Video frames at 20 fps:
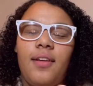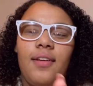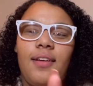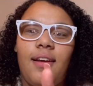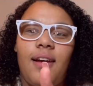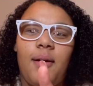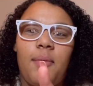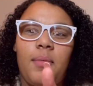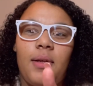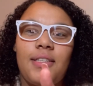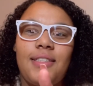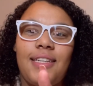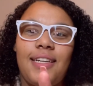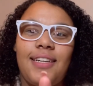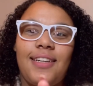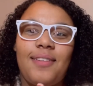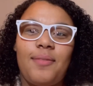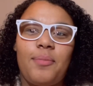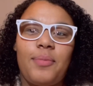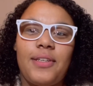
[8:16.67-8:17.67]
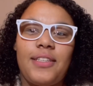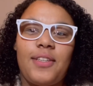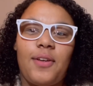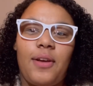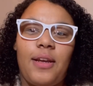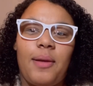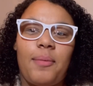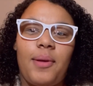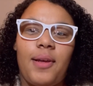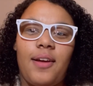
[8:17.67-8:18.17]
I'm not saying, please don't
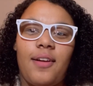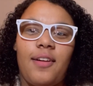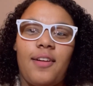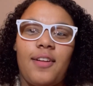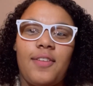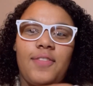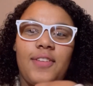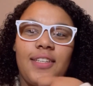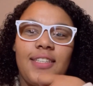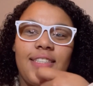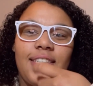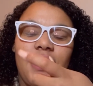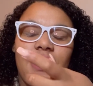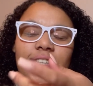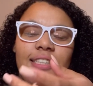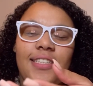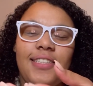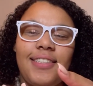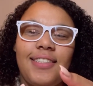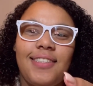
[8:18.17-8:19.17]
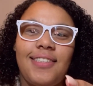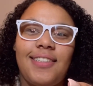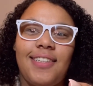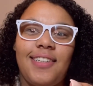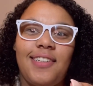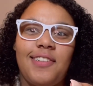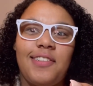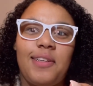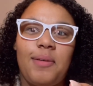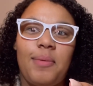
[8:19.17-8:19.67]
hate me on all of this. Like, this is
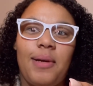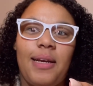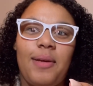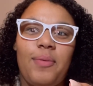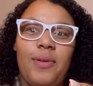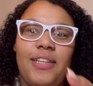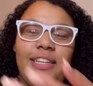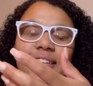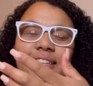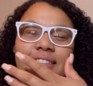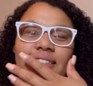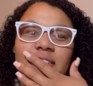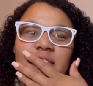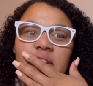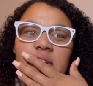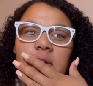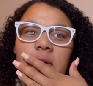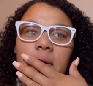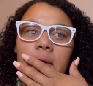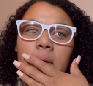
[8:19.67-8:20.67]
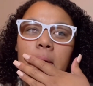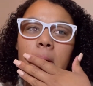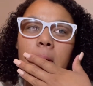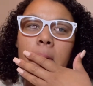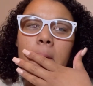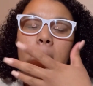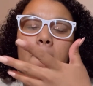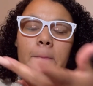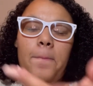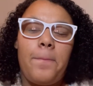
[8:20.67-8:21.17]
literally my opinions.
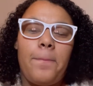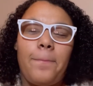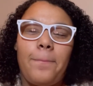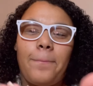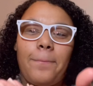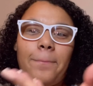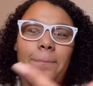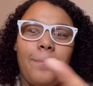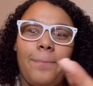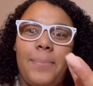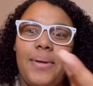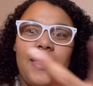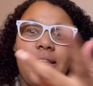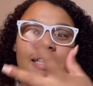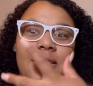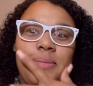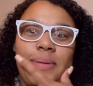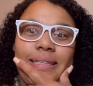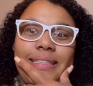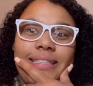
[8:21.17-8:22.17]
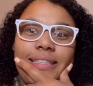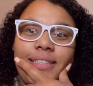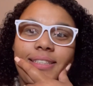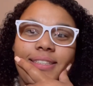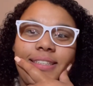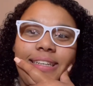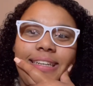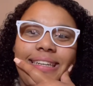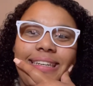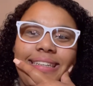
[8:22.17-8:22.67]
But that's
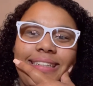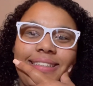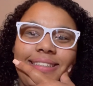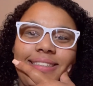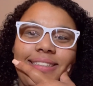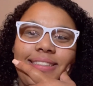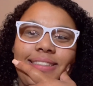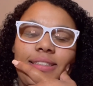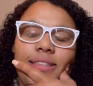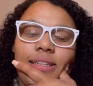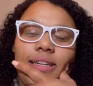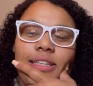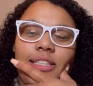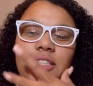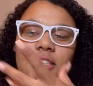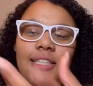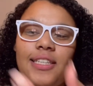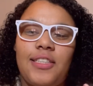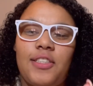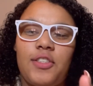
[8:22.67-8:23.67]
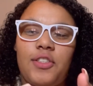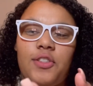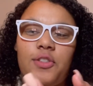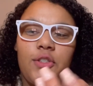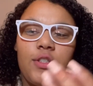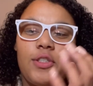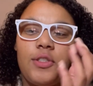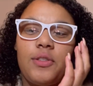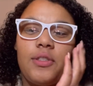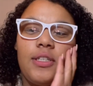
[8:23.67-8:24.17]
basically it. I just think they're
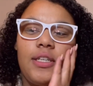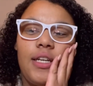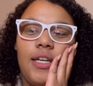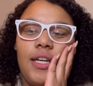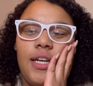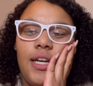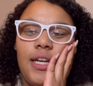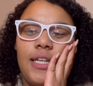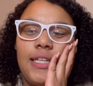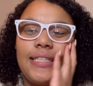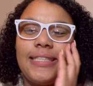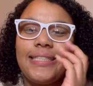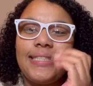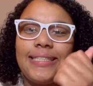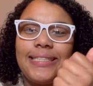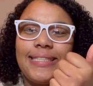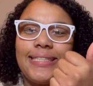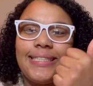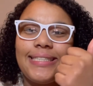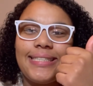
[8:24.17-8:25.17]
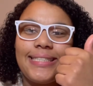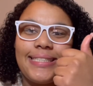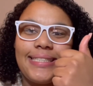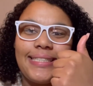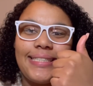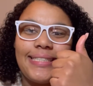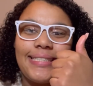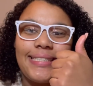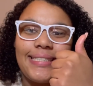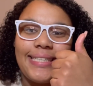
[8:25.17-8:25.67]
screwed.
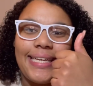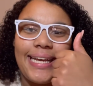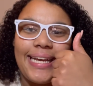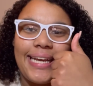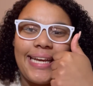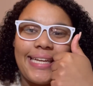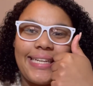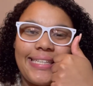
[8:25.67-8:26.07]
Yeah.